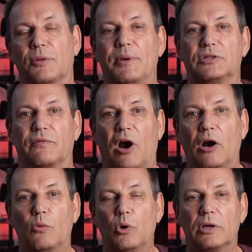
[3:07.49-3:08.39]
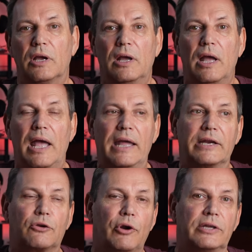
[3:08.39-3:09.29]
piece of artwork and it
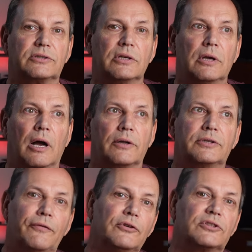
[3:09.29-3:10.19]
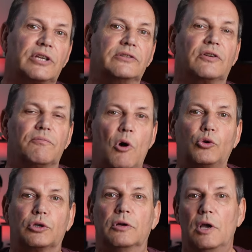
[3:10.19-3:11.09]
creates a different sense of
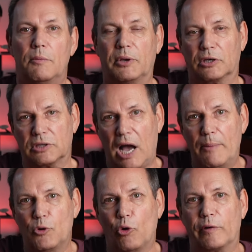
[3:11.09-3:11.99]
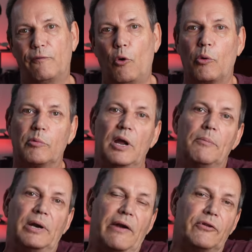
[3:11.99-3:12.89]
motion because I'm going forward,
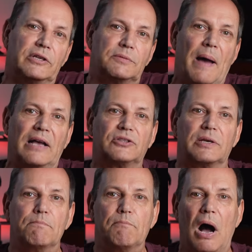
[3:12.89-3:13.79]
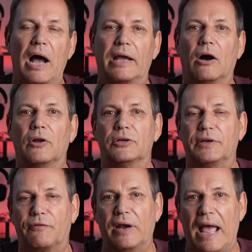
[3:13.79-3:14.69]
but everything's passing by on a
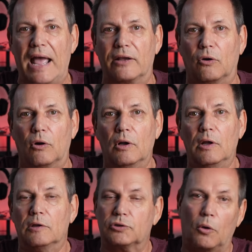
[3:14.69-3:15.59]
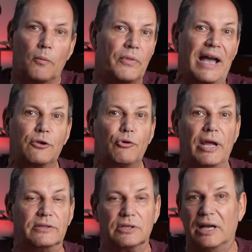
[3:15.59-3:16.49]
different angle. So that
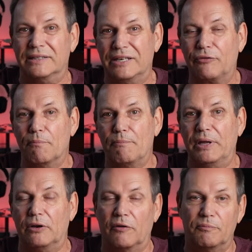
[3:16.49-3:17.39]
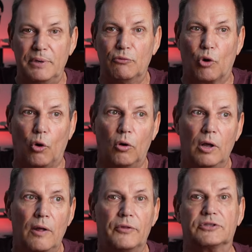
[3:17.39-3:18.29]
creates a different bit of B-roll
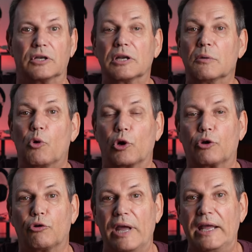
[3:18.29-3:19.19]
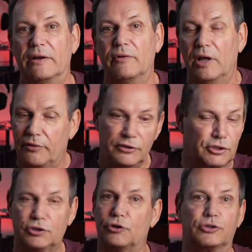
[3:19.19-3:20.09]
that's a little more creative than
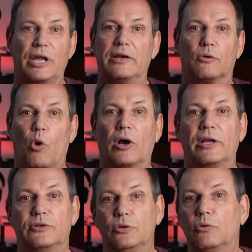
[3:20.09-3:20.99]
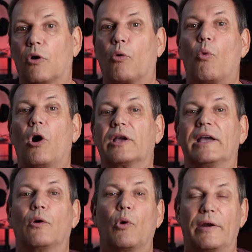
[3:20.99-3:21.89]
just your standard walking to or
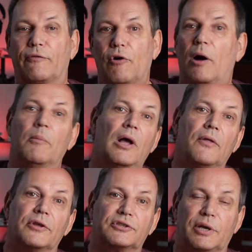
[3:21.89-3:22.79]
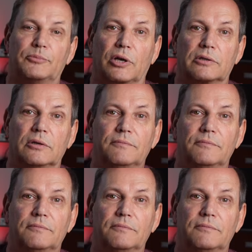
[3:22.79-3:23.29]
walking away from the subject.